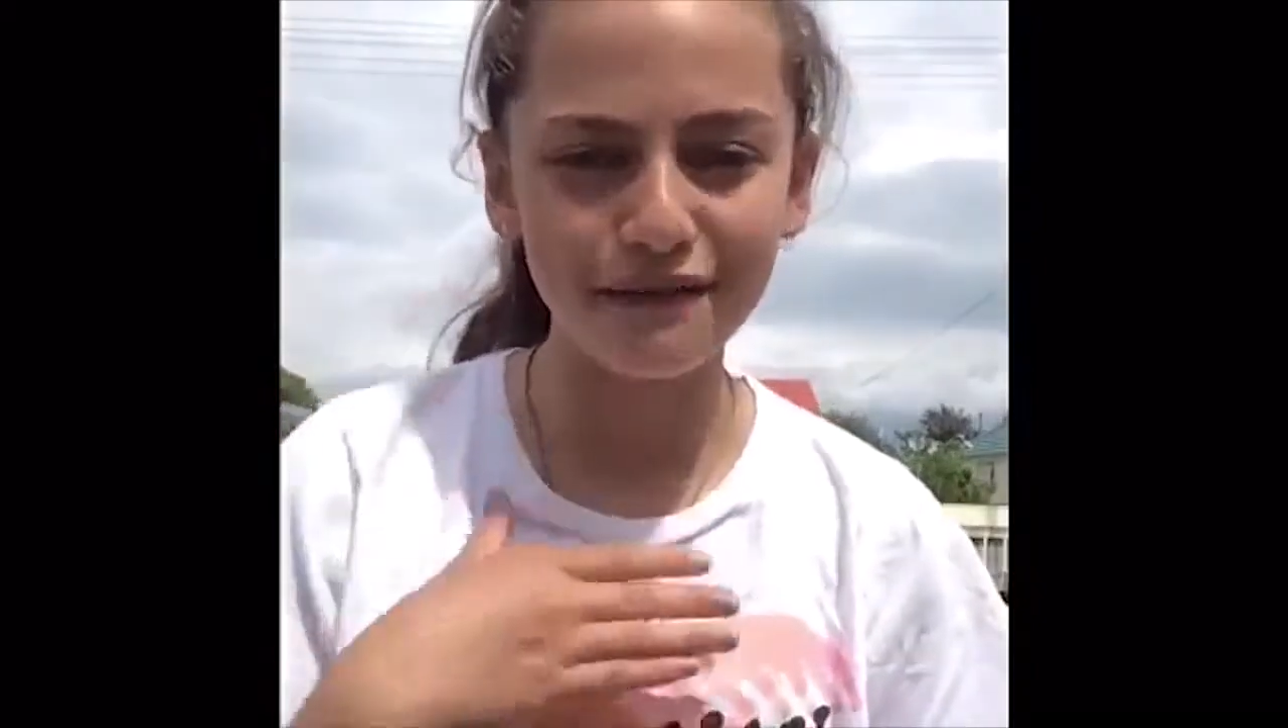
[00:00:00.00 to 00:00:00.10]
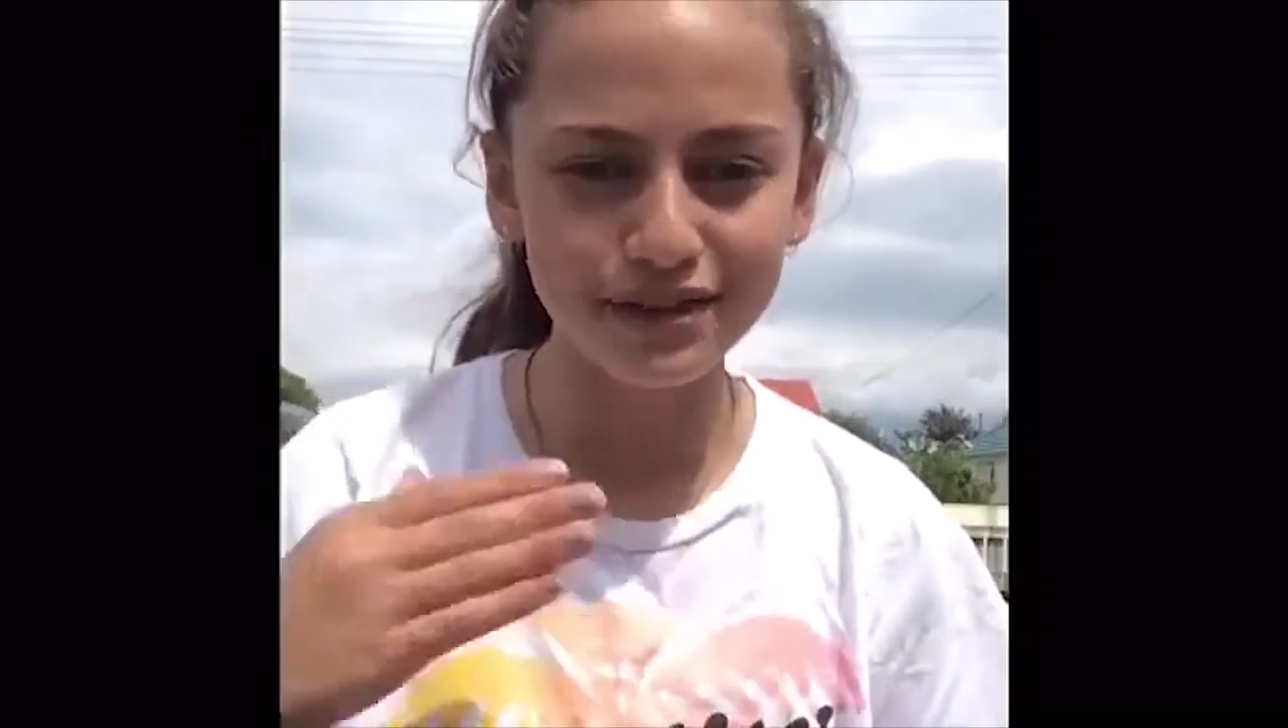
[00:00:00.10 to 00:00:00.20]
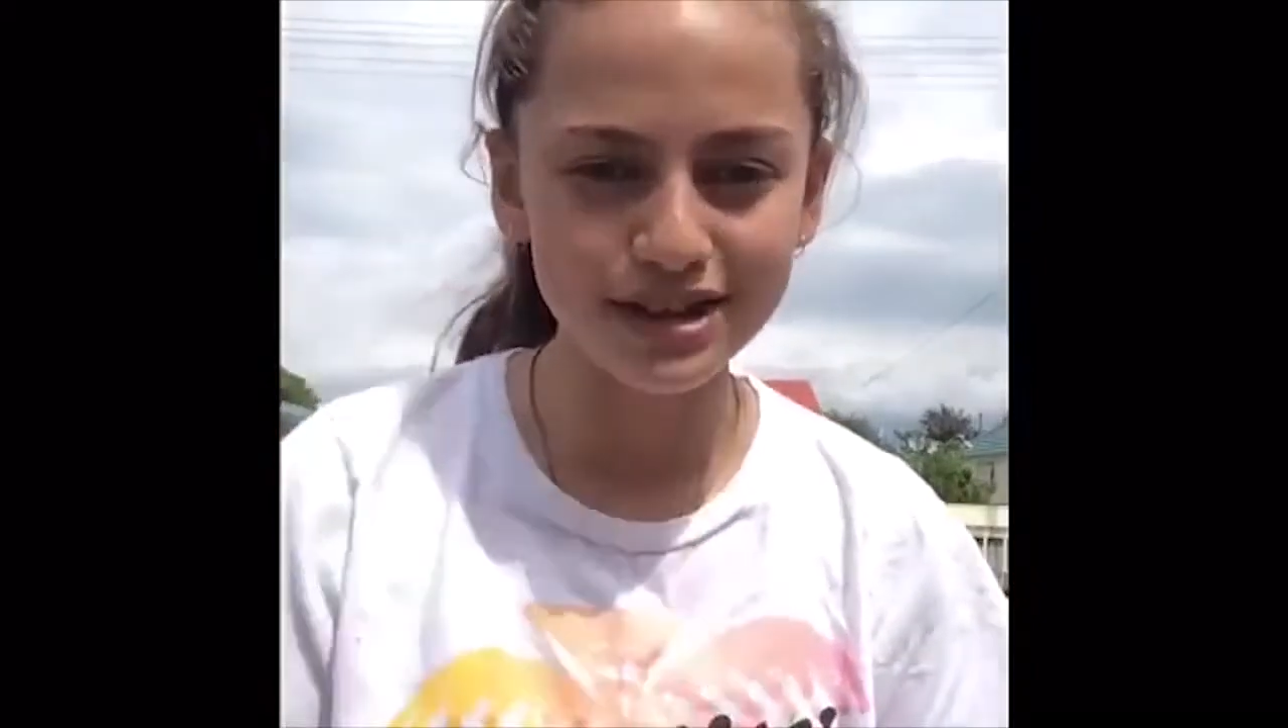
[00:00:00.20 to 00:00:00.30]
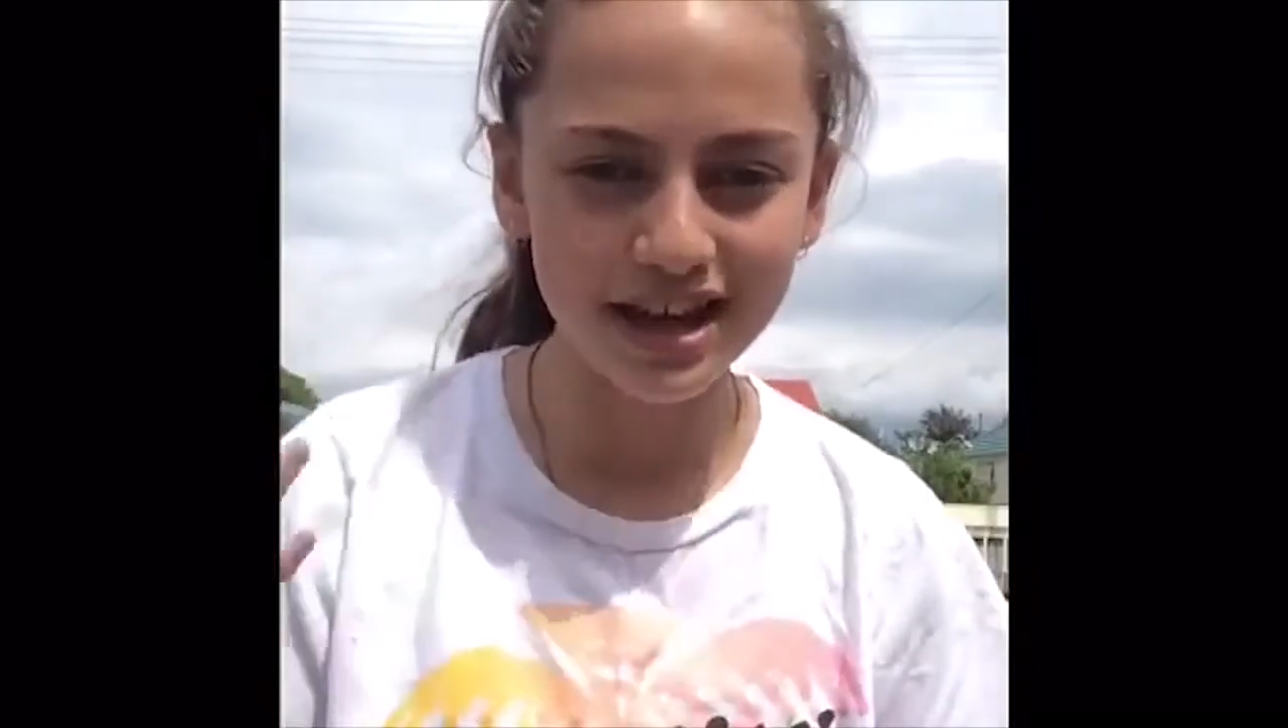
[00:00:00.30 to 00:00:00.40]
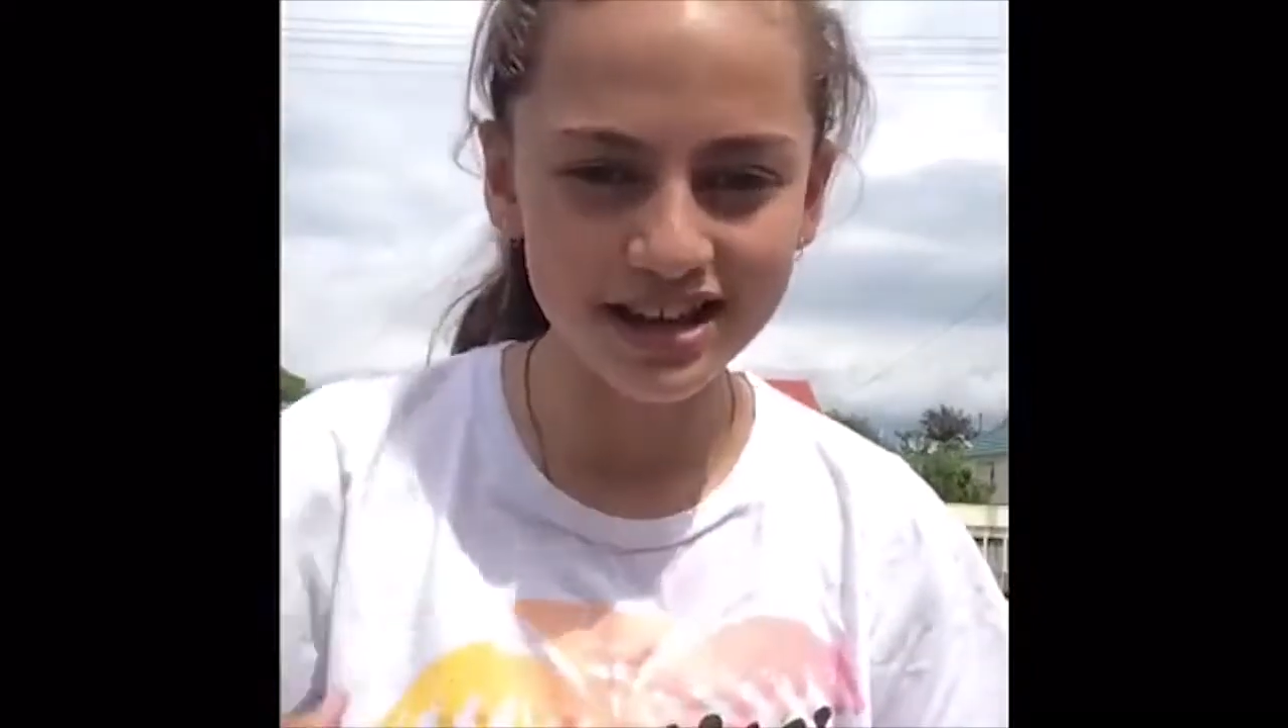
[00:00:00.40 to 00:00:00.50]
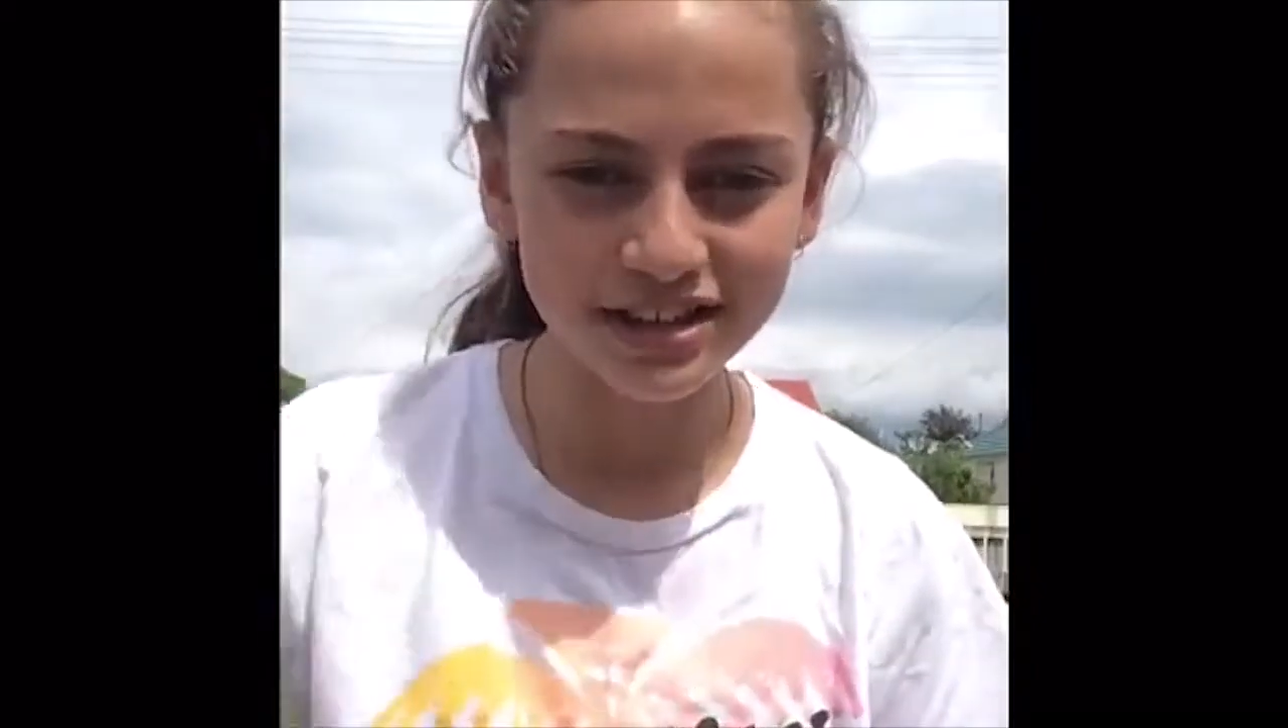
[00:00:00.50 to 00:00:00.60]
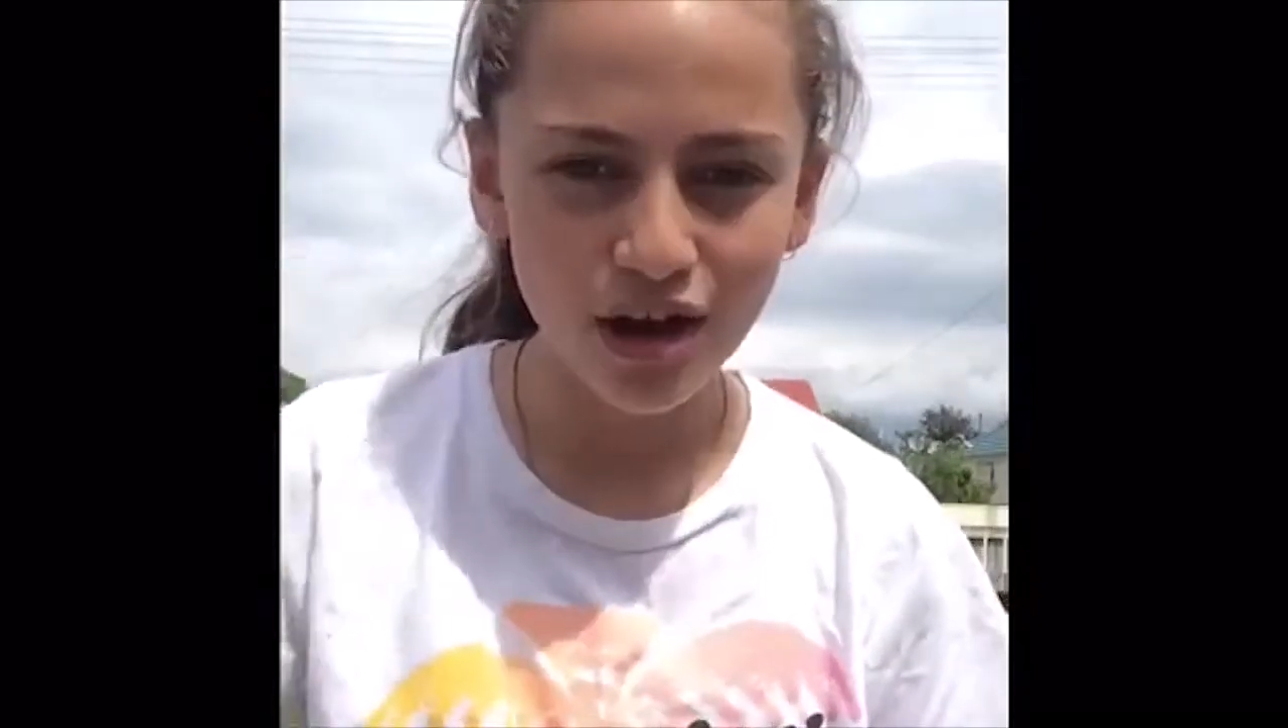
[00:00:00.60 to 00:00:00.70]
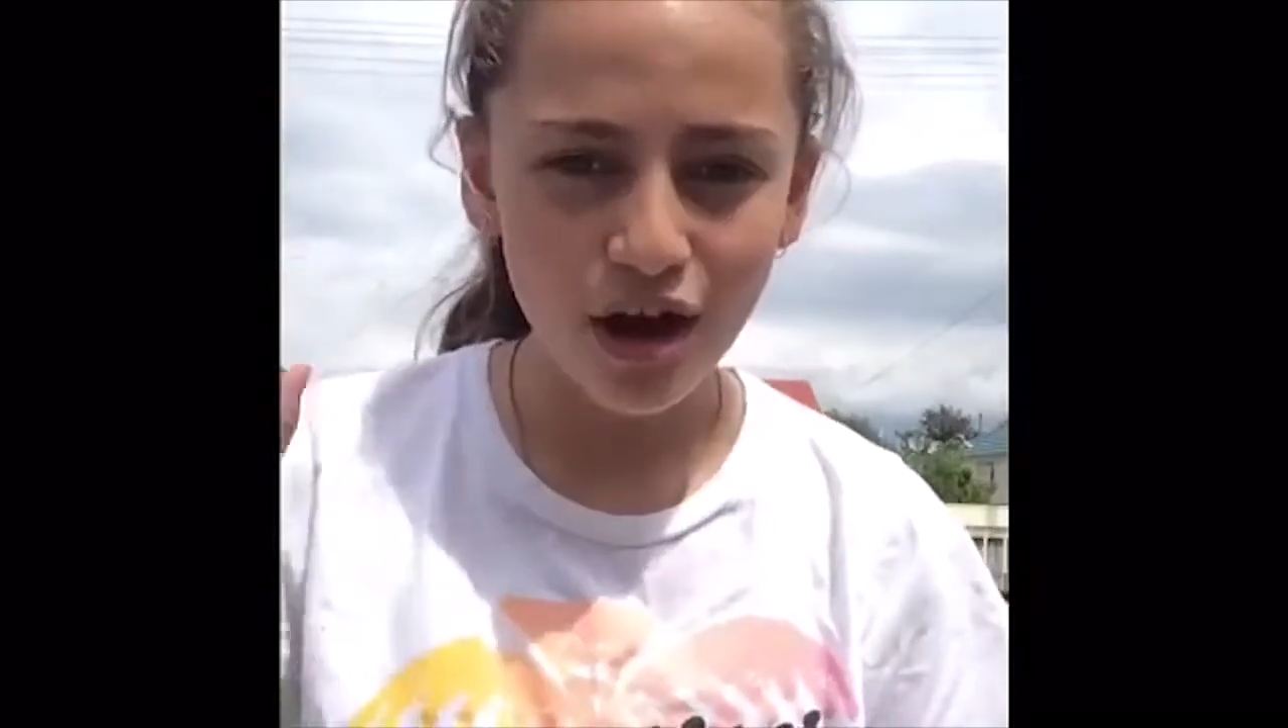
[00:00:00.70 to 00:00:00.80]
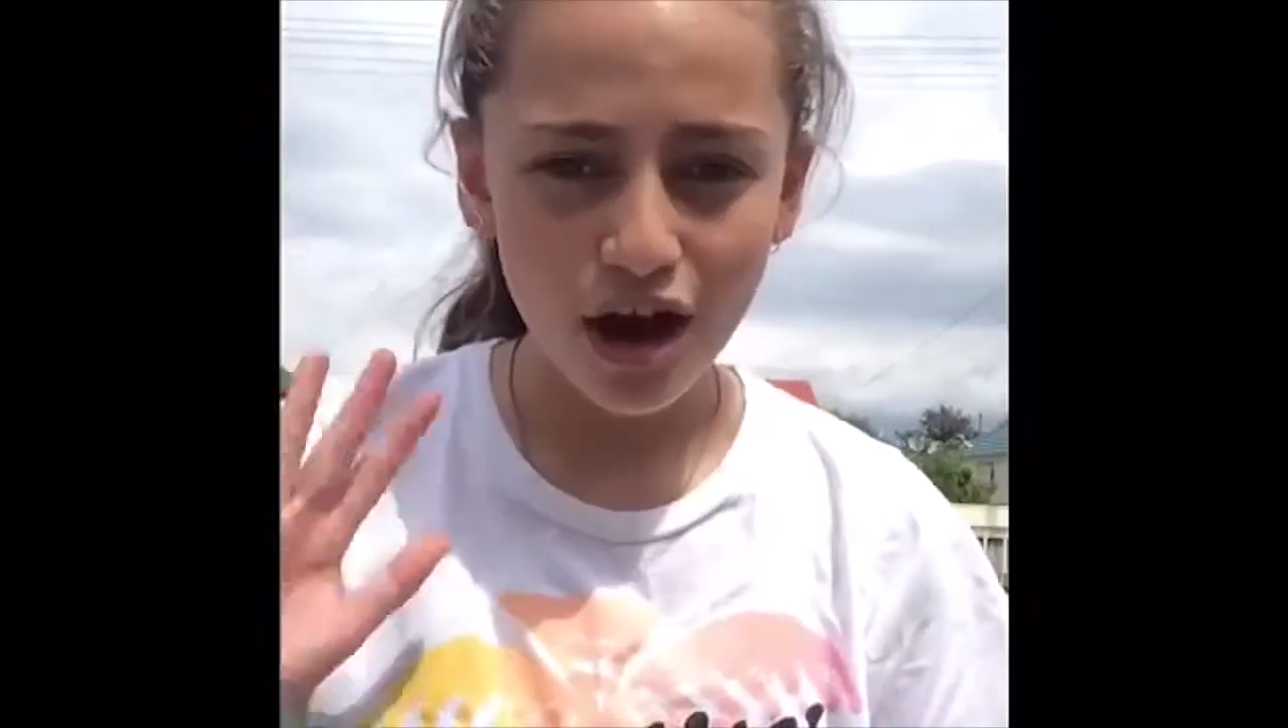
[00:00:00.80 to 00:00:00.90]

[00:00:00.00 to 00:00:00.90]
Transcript: aftertaste,